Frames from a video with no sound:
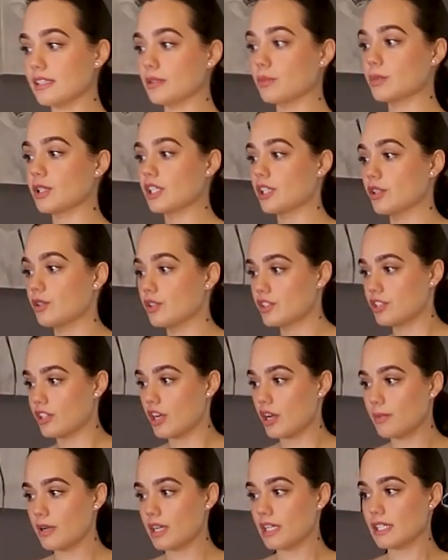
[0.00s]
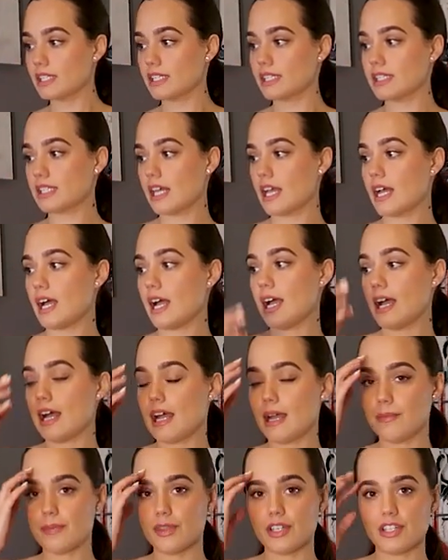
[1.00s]
and then we're gonna go to Starbucks
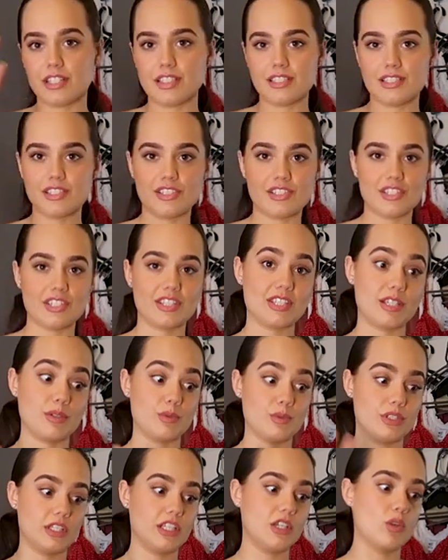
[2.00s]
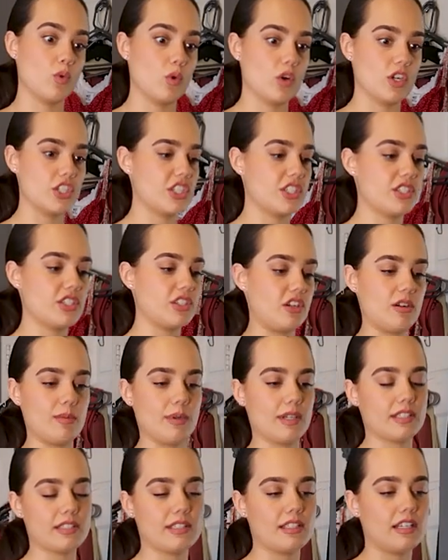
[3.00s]
um, there because there's this like really gorgeous
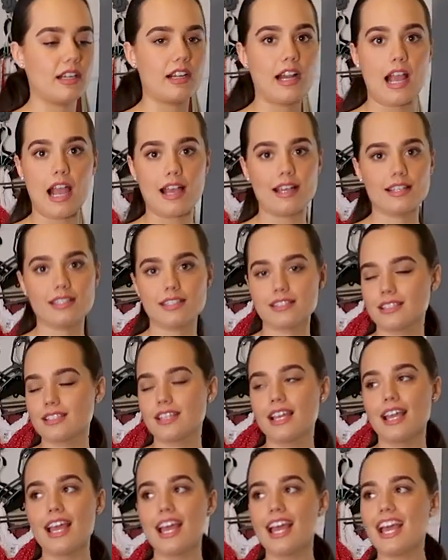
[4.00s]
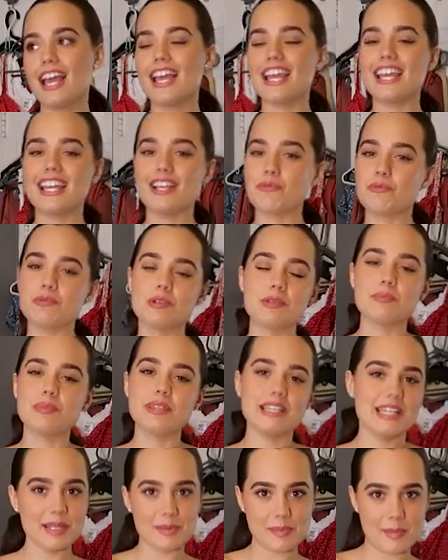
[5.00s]
Starbucks there as would
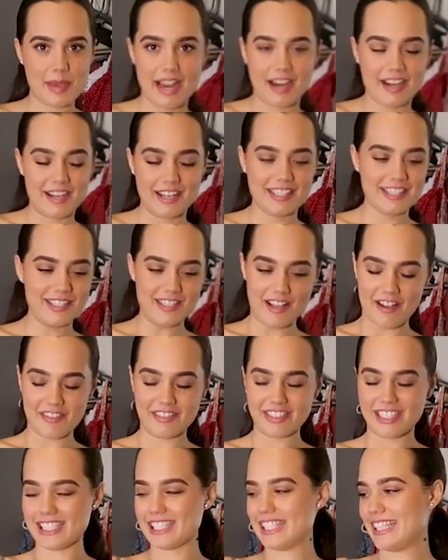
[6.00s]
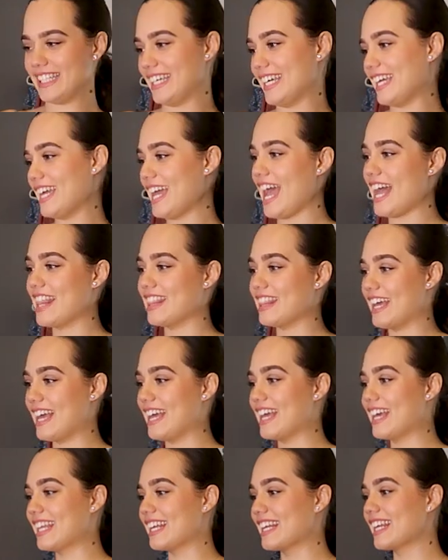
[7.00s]
be in Paris, obviously. And
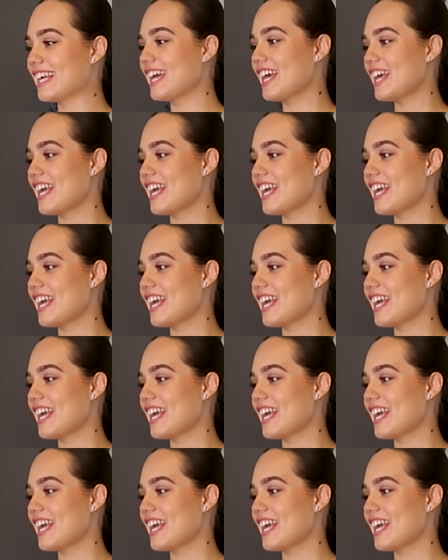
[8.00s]
then